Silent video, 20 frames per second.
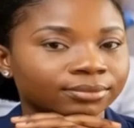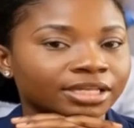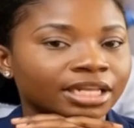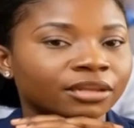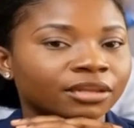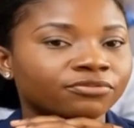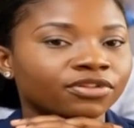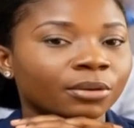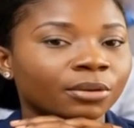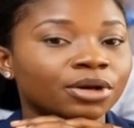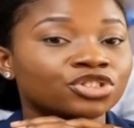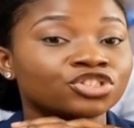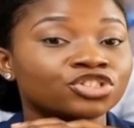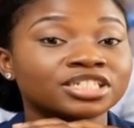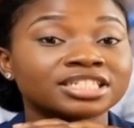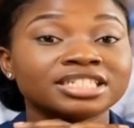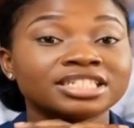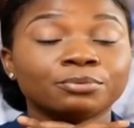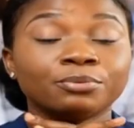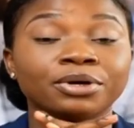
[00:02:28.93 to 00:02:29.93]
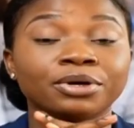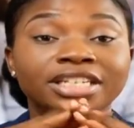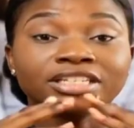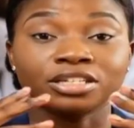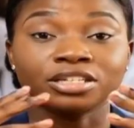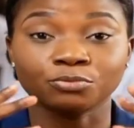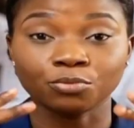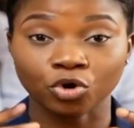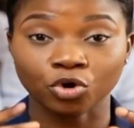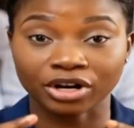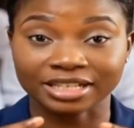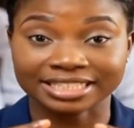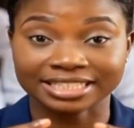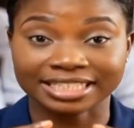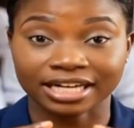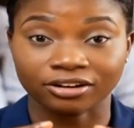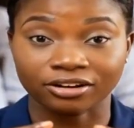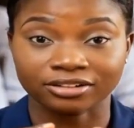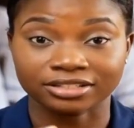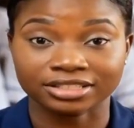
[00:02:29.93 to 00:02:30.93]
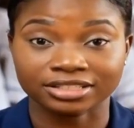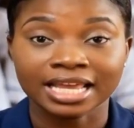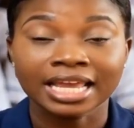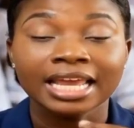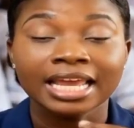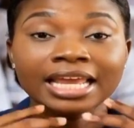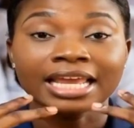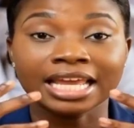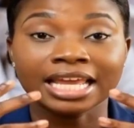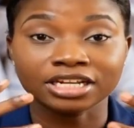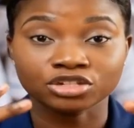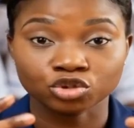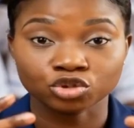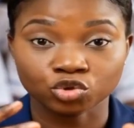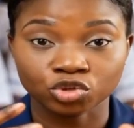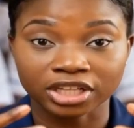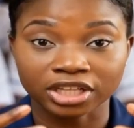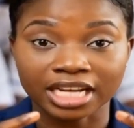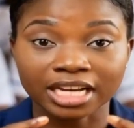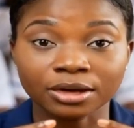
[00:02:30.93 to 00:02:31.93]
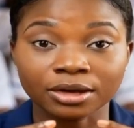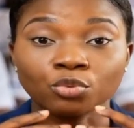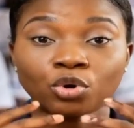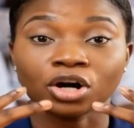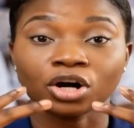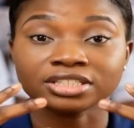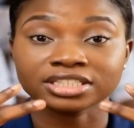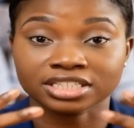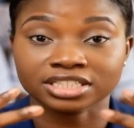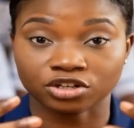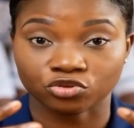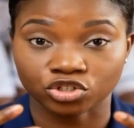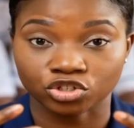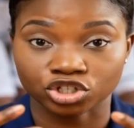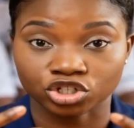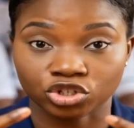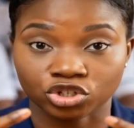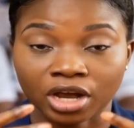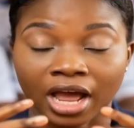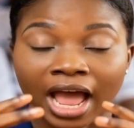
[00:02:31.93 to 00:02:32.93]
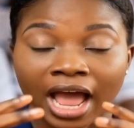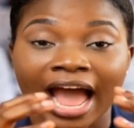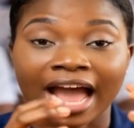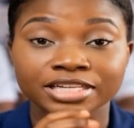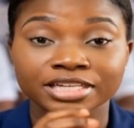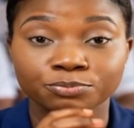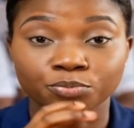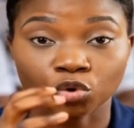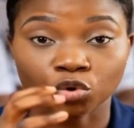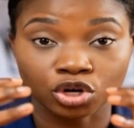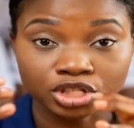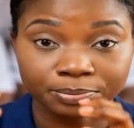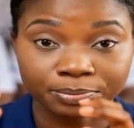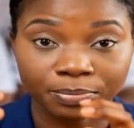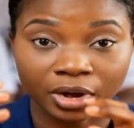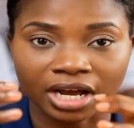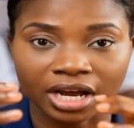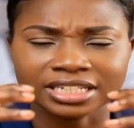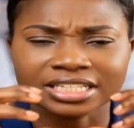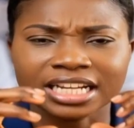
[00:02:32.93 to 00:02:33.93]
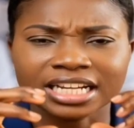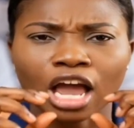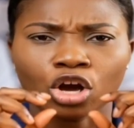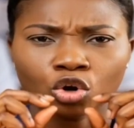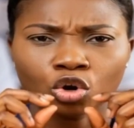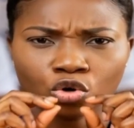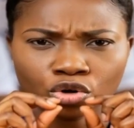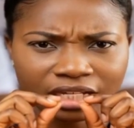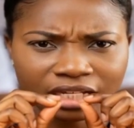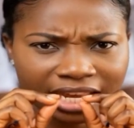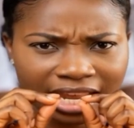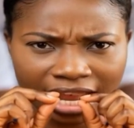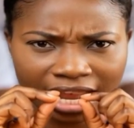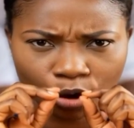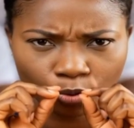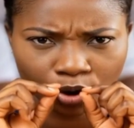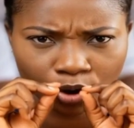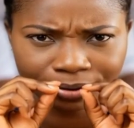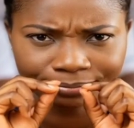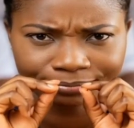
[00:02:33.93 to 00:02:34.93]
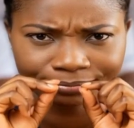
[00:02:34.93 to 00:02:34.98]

The inflammation stimulates the mucous cells, leading to thick mucus secretion as mucus plugs along the airway.